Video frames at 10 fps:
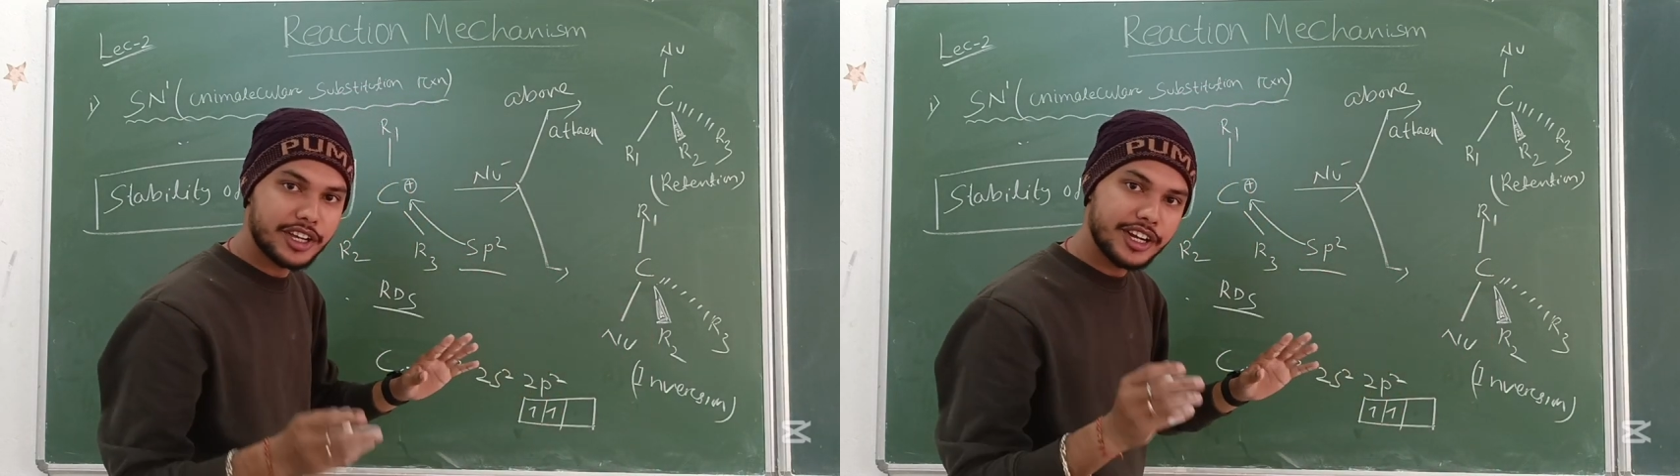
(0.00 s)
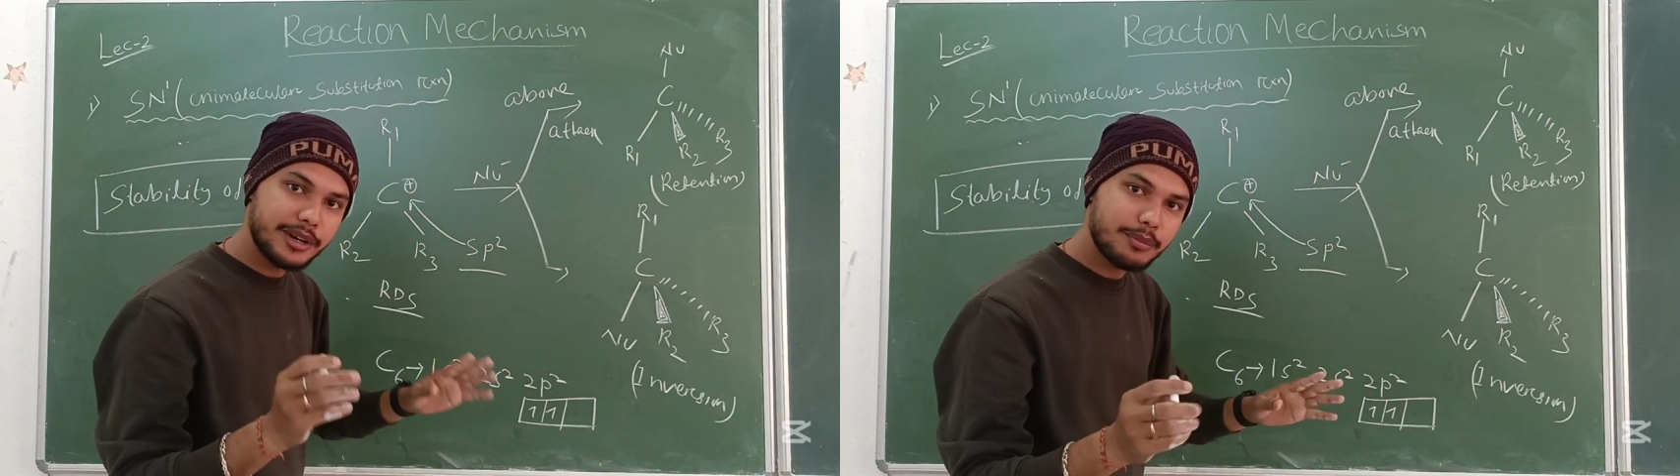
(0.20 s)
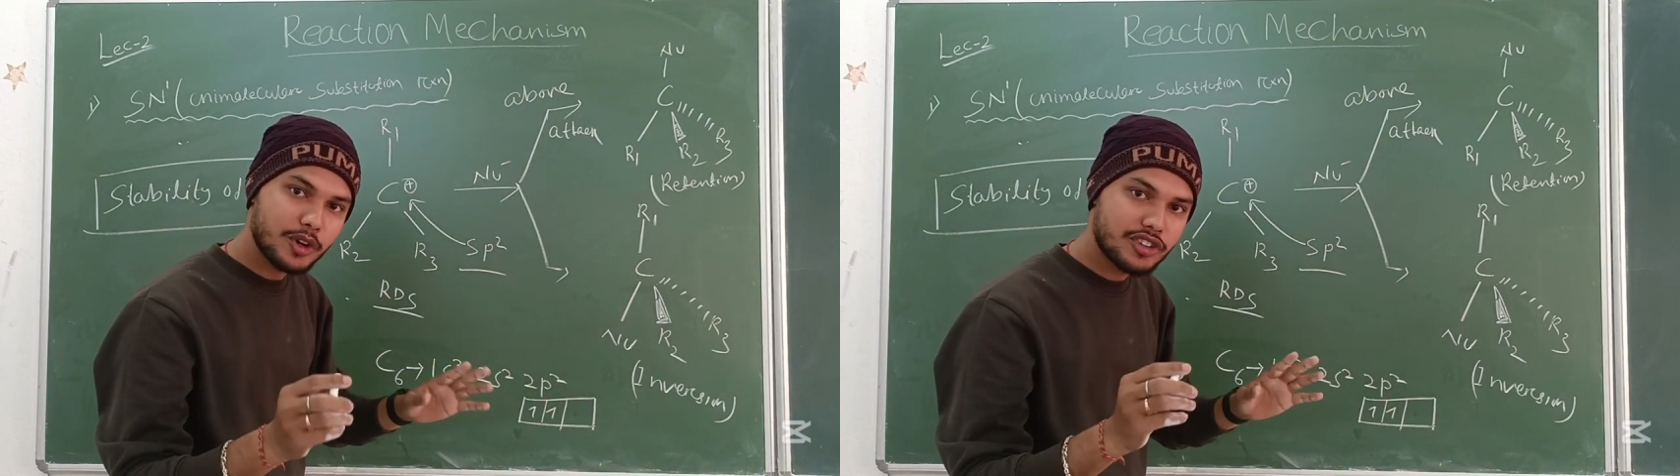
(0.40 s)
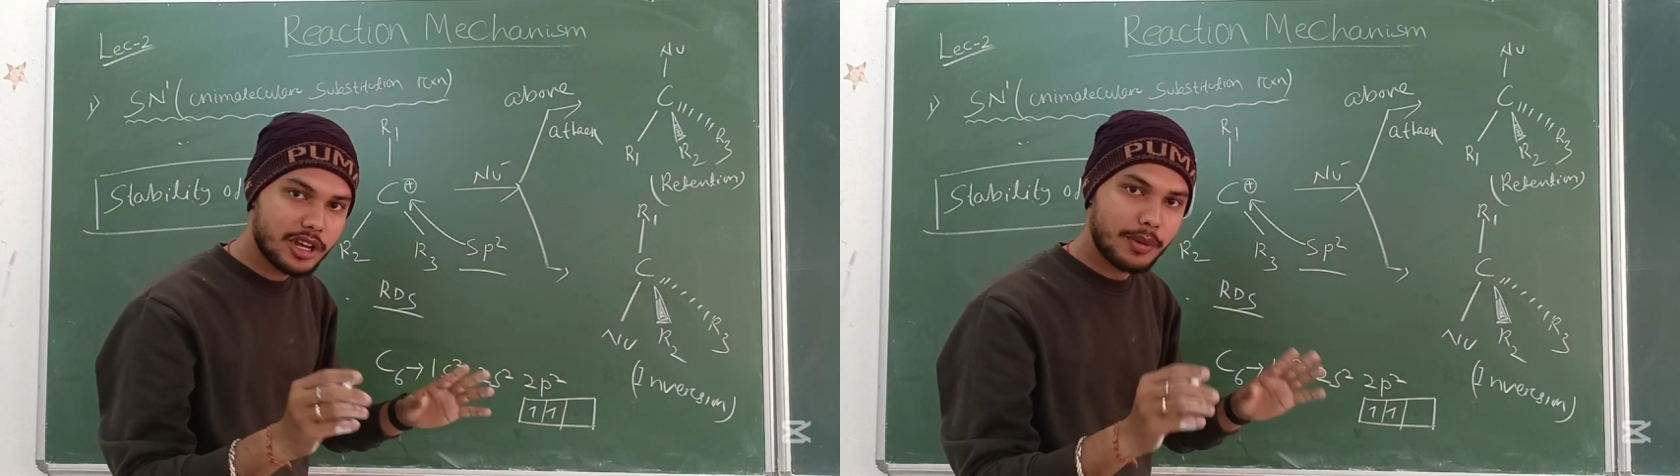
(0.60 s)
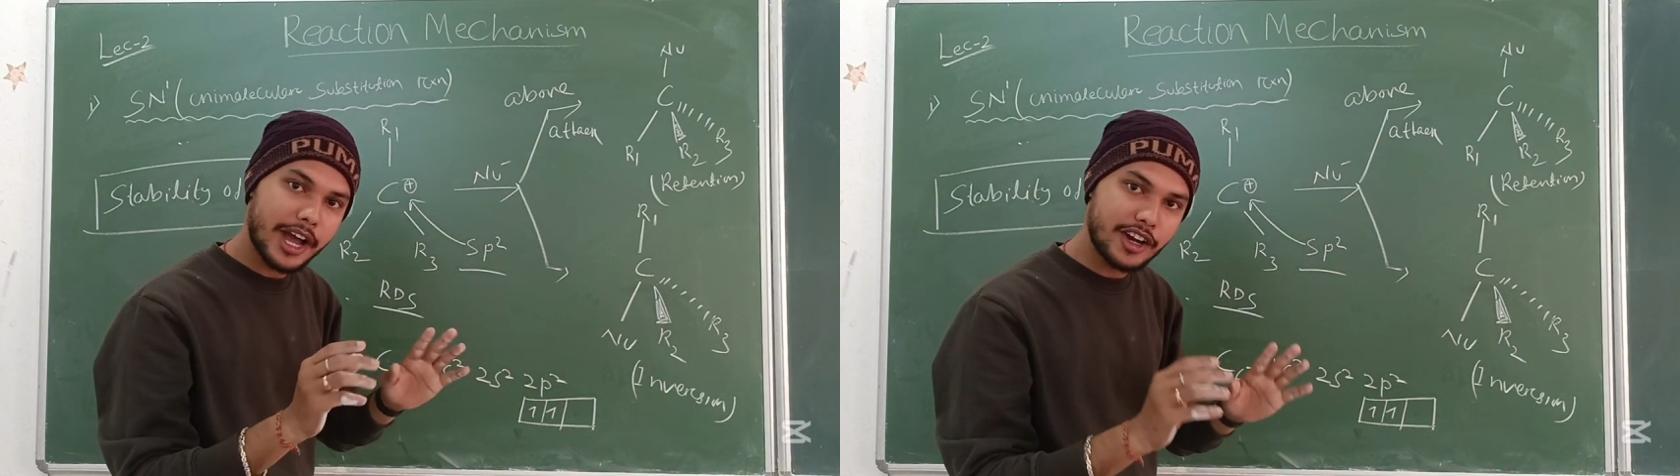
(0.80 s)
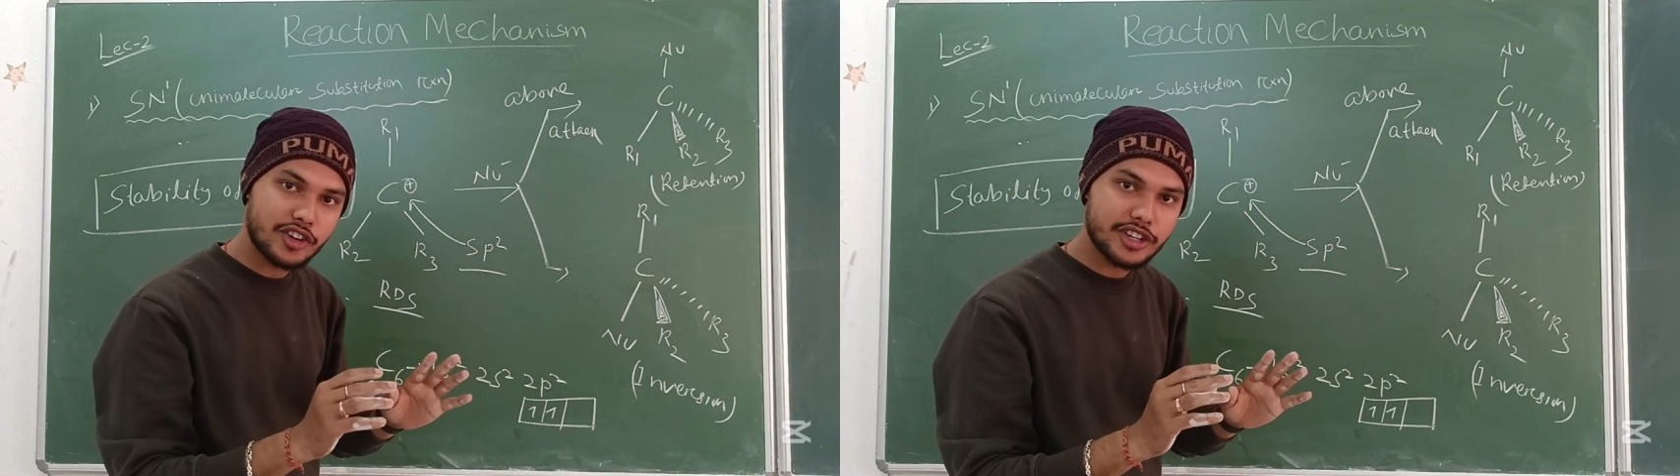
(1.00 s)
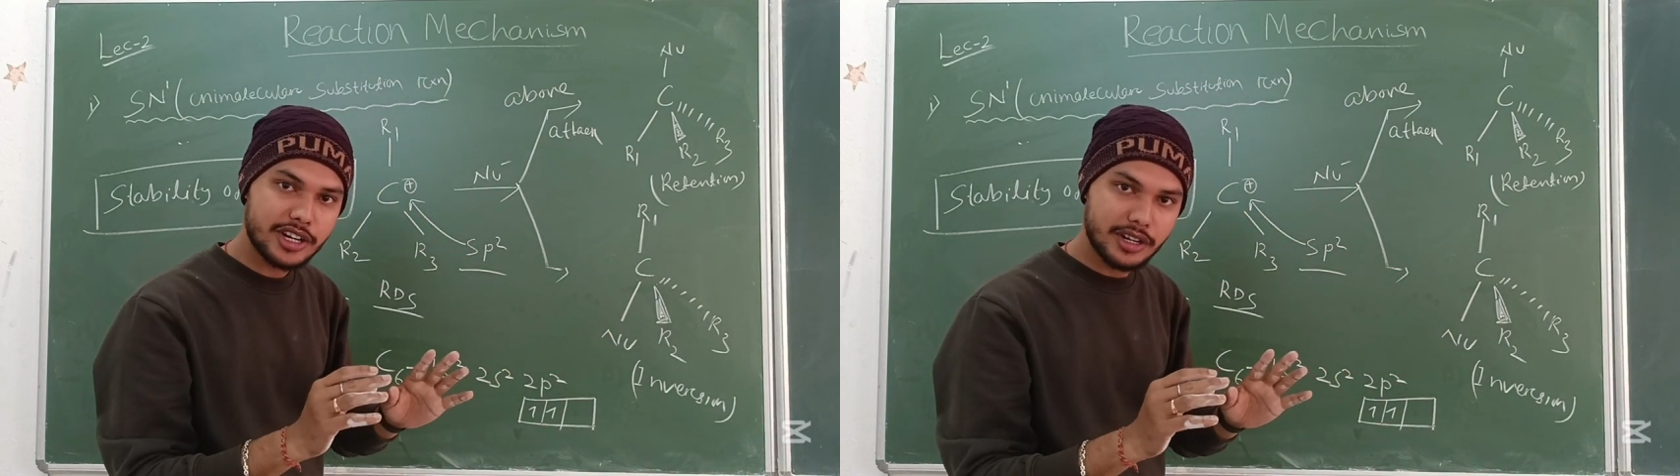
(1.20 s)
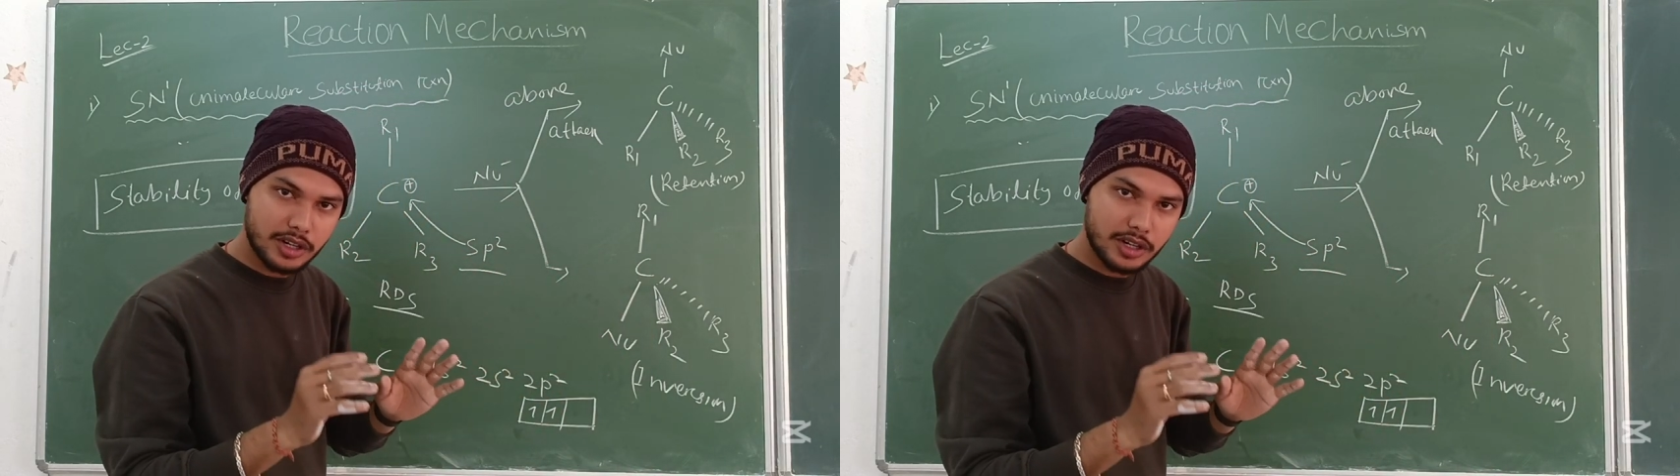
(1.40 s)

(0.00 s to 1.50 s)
it must have hydrogen,